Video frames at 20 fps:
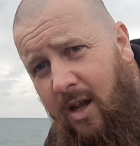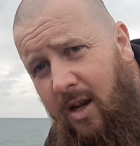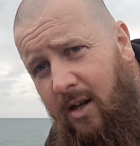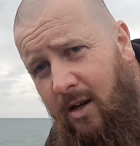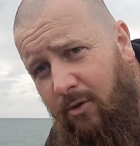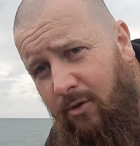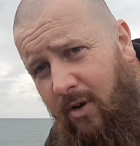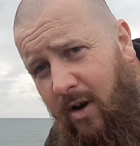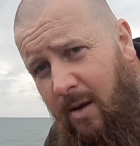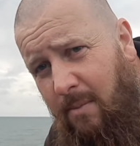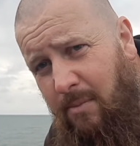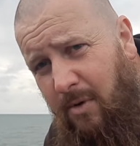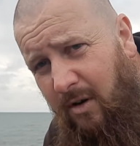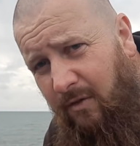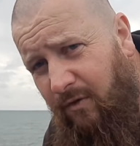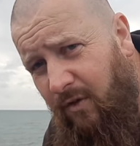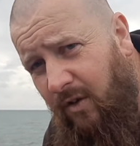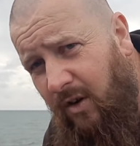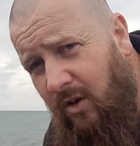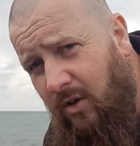Now remember,
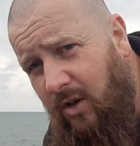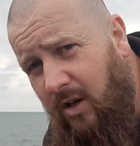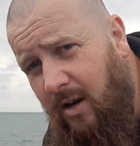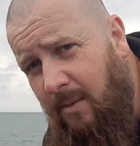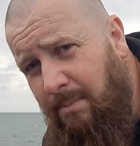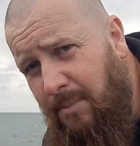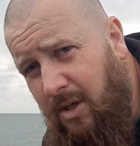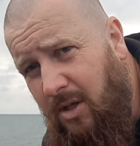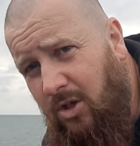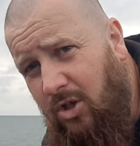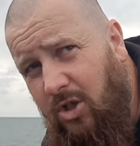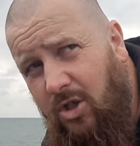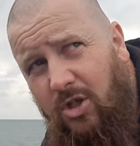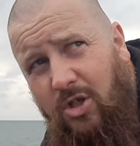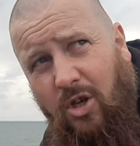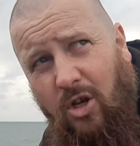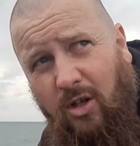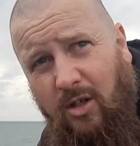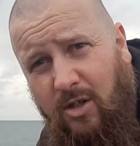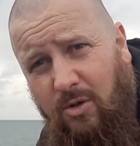if you're looking at beaches,
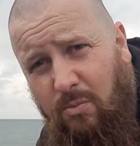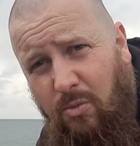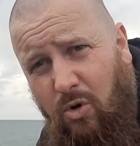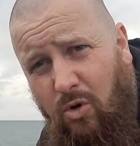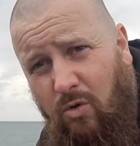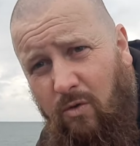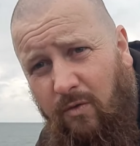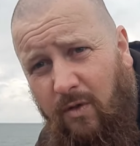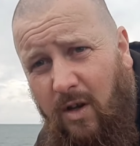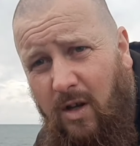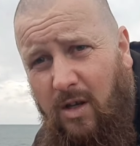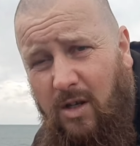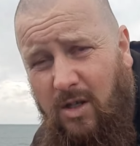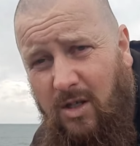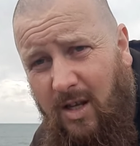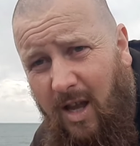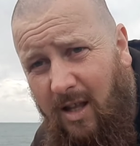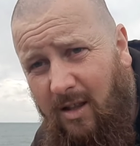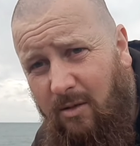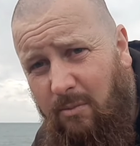gullies move,
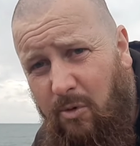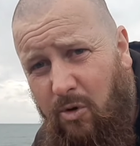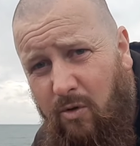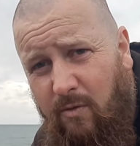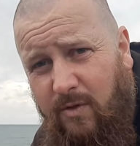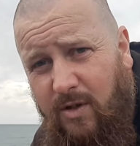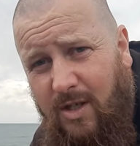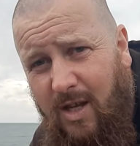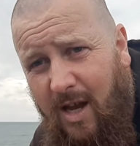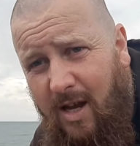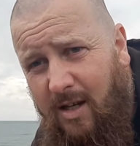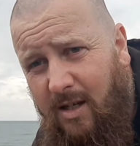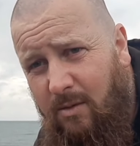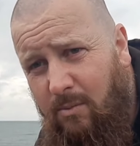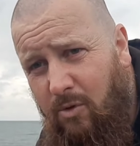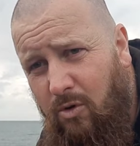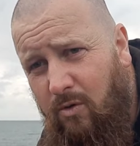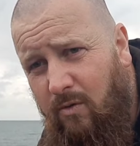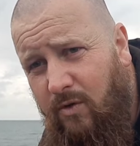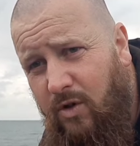sand moves, tide
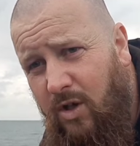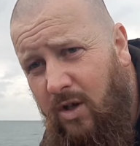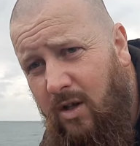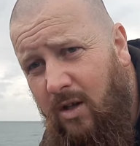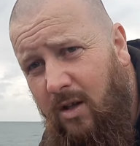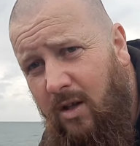moves.